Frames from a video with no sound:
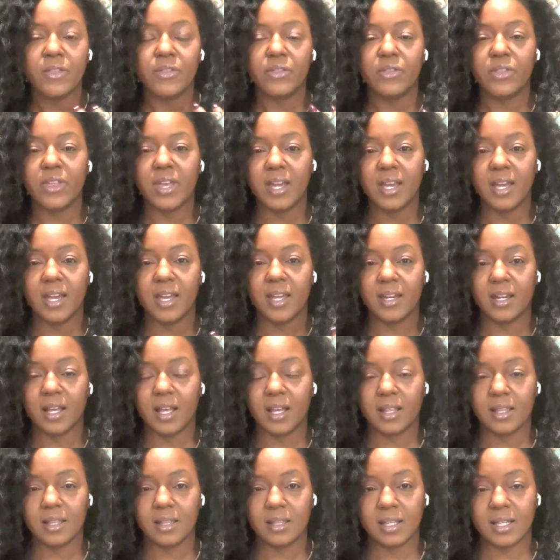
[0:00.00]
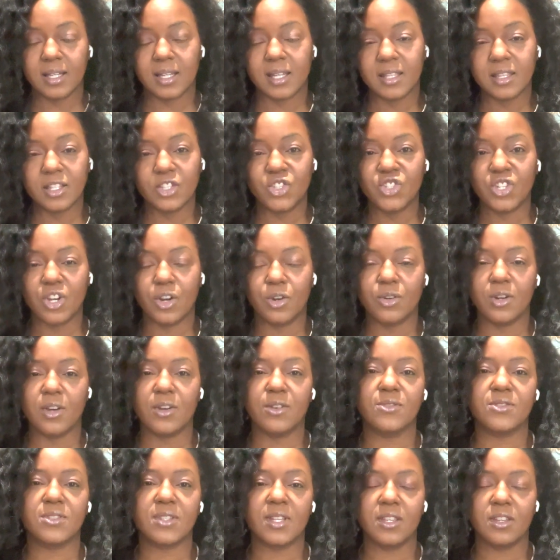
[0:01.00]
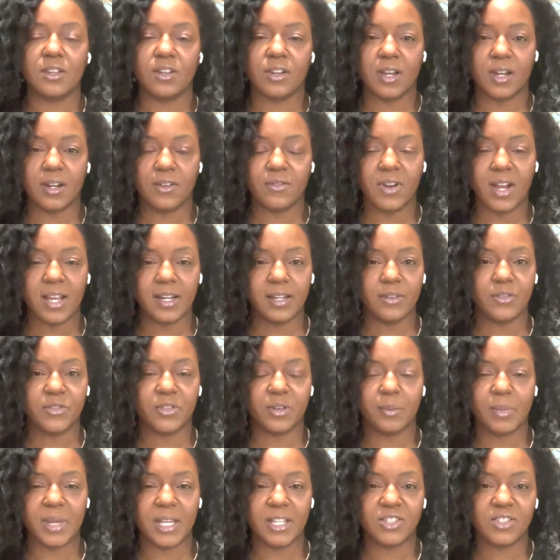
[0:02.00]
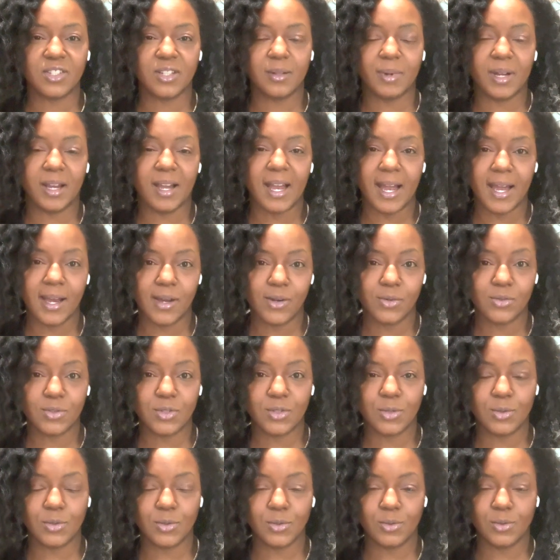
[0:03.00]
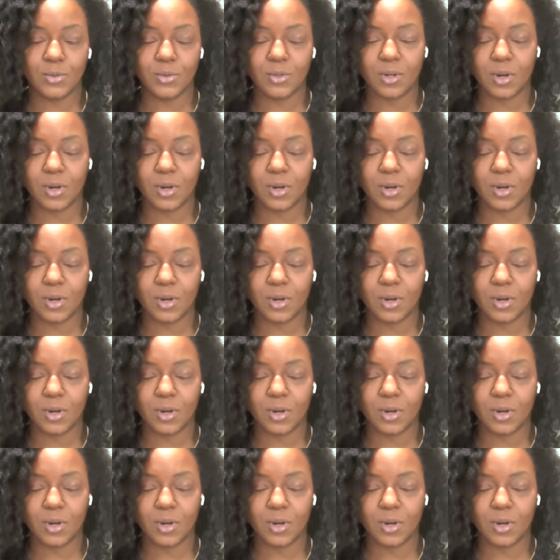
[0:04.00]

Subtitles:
then look in the show notes and you're going to find information about how to